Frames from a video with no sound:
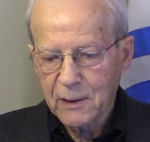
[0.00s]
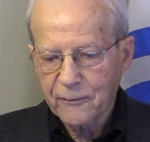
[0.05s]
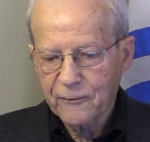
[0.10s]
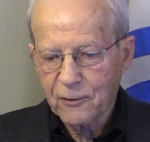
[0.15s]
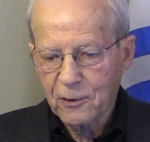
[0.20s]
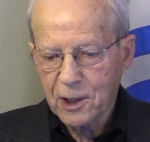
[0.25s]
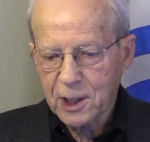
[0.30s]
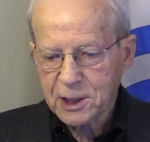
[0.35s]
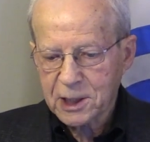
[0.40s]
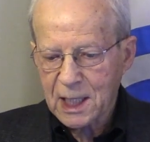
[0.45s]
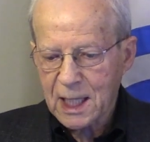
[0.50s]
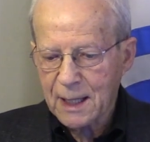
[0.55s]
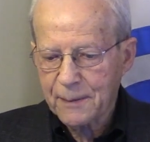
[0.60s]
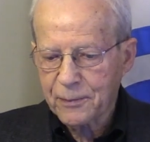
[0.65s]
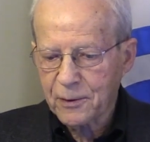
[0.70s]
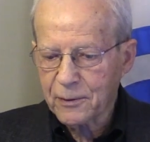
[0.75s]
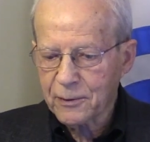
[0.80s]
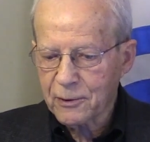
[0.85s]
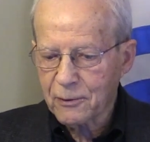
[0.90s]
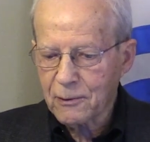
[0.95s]
For
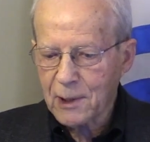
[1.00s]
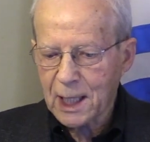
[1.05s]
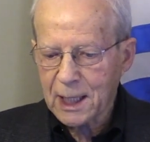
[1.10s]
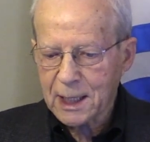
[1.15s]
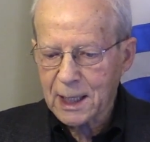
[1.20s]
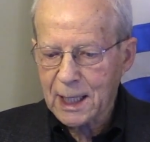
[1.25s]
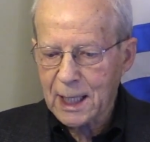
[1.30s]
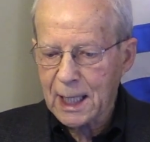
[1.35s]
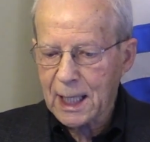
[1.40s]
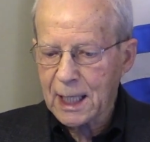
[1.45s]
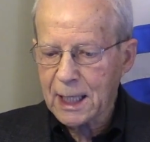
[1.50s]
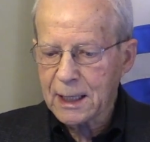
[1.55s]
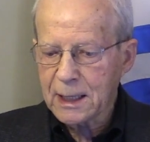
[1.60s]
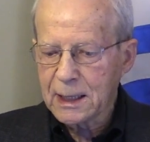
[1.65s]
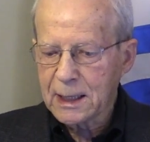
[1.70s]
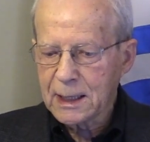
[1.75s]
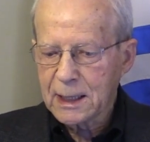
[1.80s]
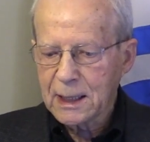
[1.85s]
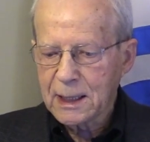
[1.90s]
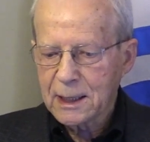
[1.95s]
example, the right hand
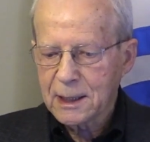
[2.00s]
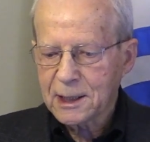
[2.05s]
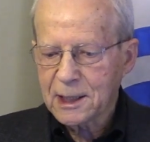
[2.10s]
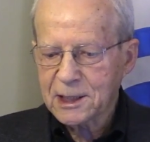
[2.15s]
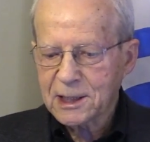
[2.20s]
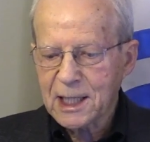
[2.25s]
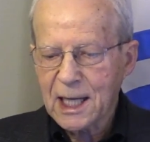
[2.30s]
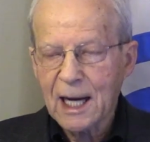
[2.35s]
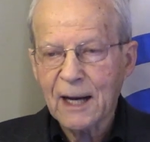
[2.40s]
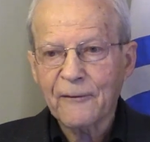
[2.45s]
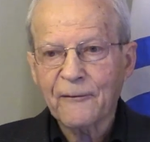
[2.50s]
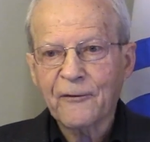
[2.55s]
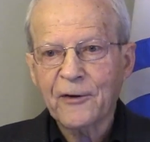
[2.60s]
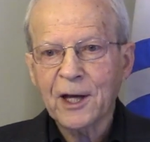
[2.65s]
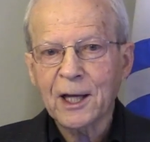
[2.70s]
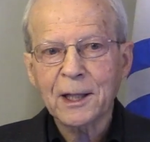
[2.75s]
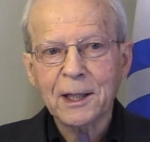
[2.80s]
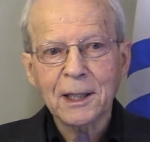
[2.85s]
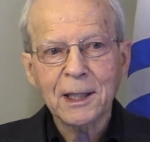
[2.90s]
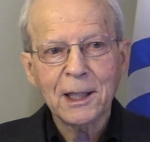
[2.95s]
does not
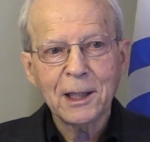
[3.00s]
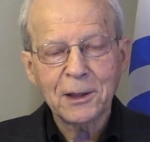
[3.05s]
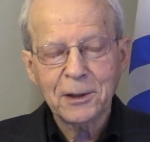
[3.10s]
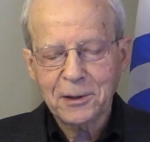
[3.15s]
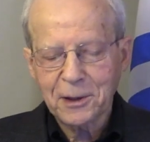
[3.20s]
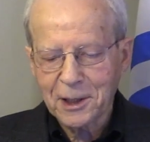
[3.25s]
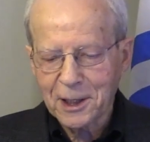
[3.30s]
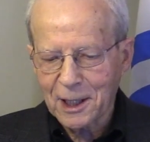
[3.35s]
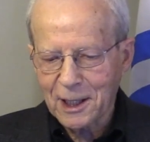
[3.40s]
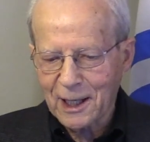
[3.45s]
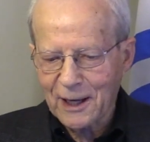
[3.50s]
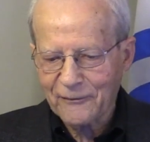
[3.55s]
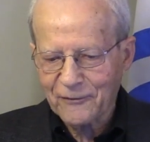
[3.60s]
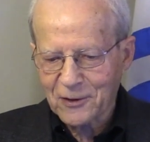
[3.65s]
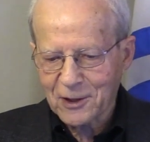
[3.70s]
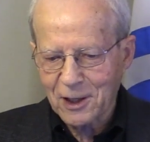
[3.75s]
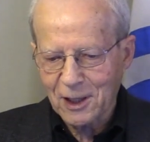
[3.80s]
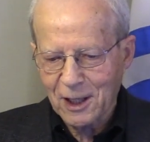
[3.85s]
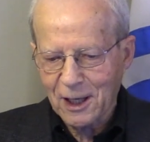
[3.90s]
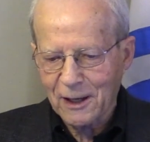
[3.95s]
fit into the
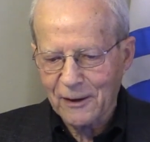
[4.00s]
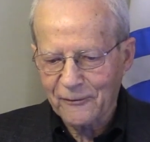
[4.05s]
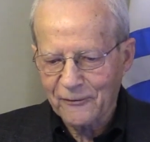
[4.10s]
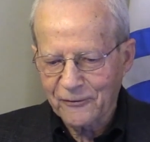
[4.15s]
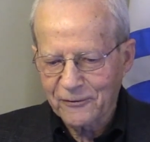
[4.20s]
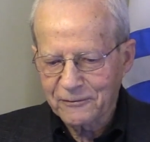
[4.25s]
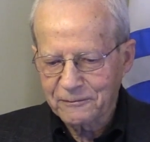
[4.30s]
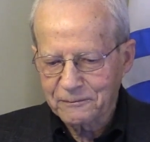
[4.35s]
left glove,